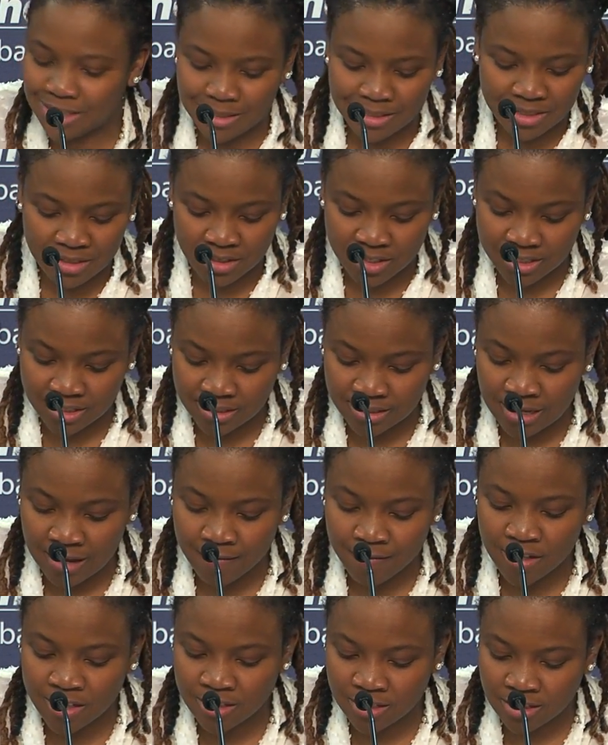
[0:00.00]
She took
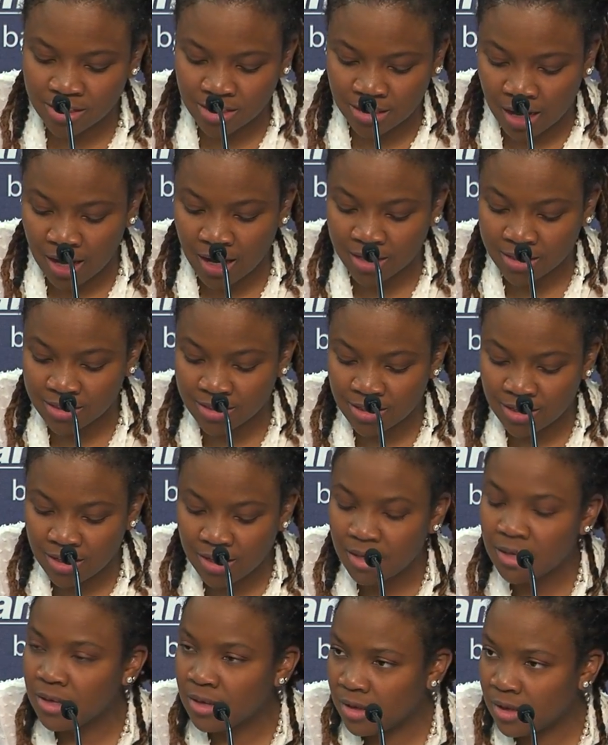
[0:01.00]
7 shots
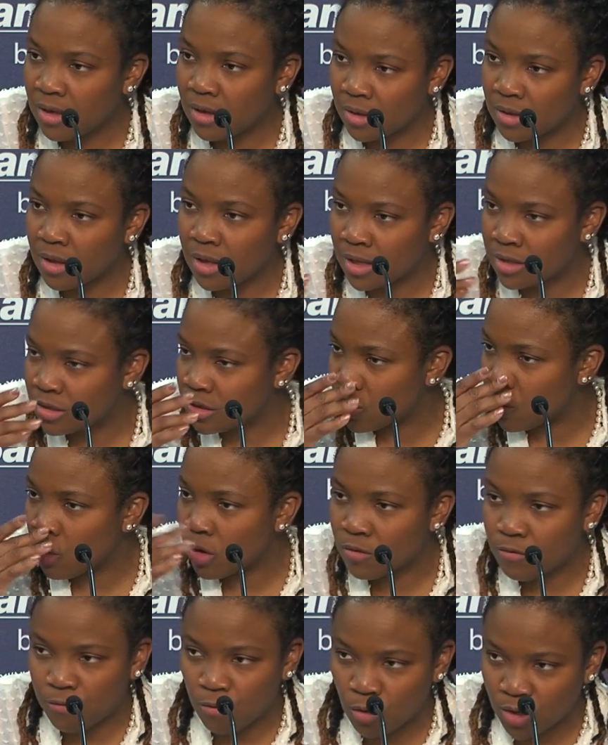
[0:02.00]
and
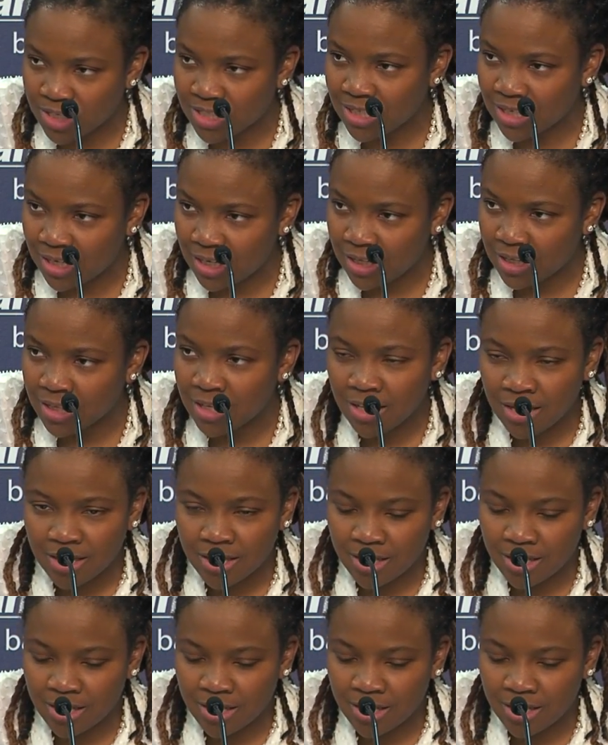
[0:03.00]
scored 14.